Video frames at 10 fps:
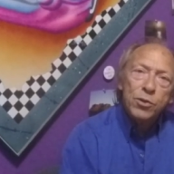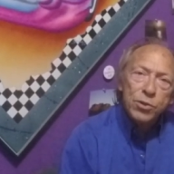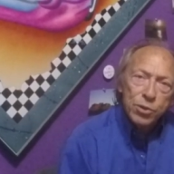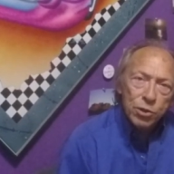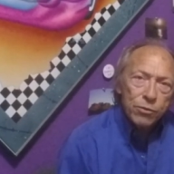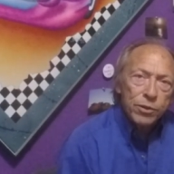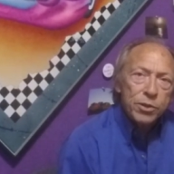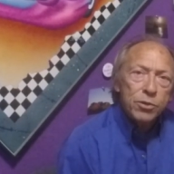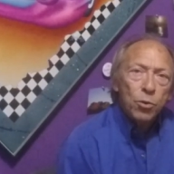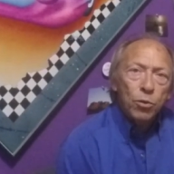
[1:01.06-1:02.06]
the
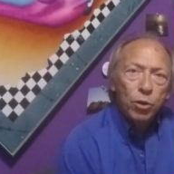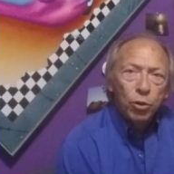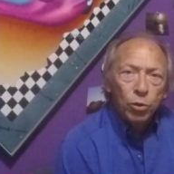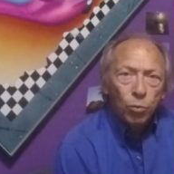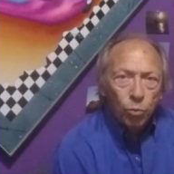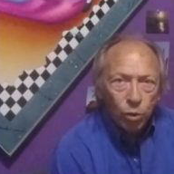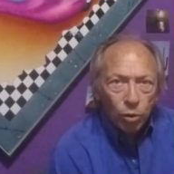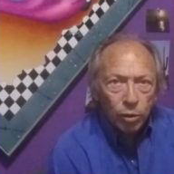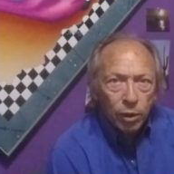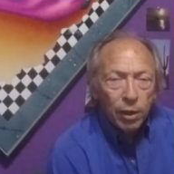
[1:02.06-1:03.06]
service or the good
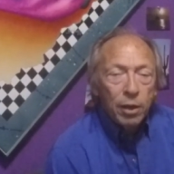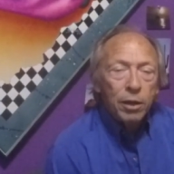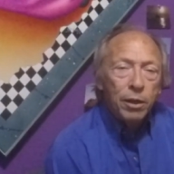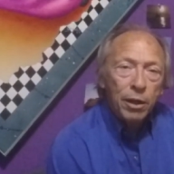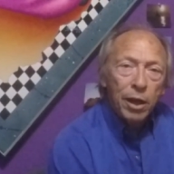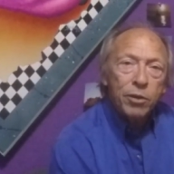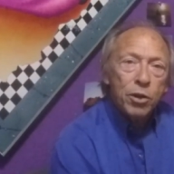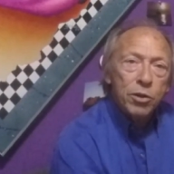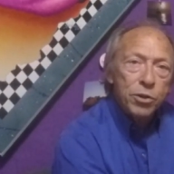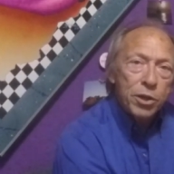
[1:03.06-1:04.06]
work, not
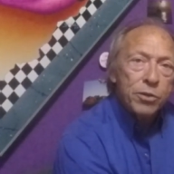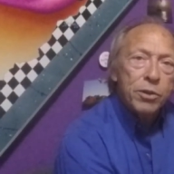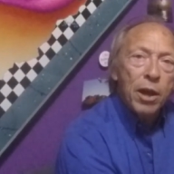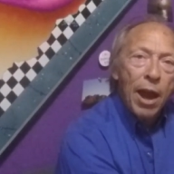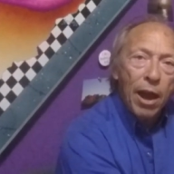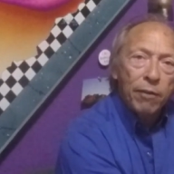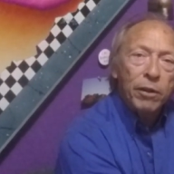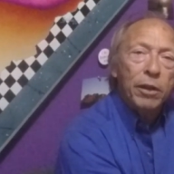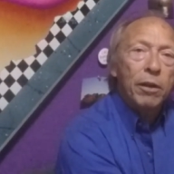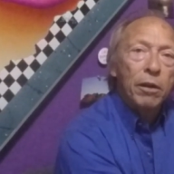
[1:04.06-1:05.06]
just
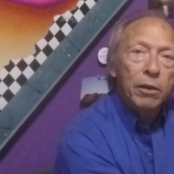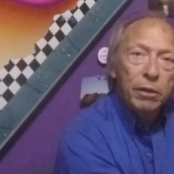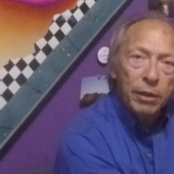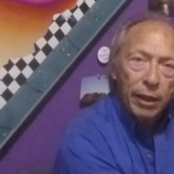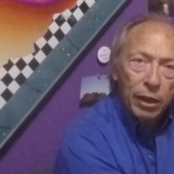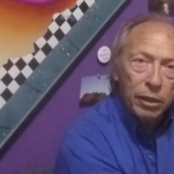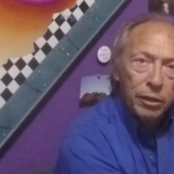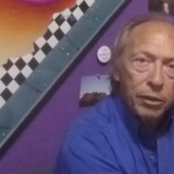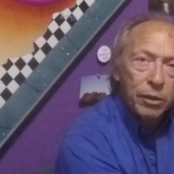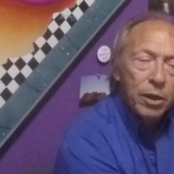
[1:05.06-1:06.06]
having talent.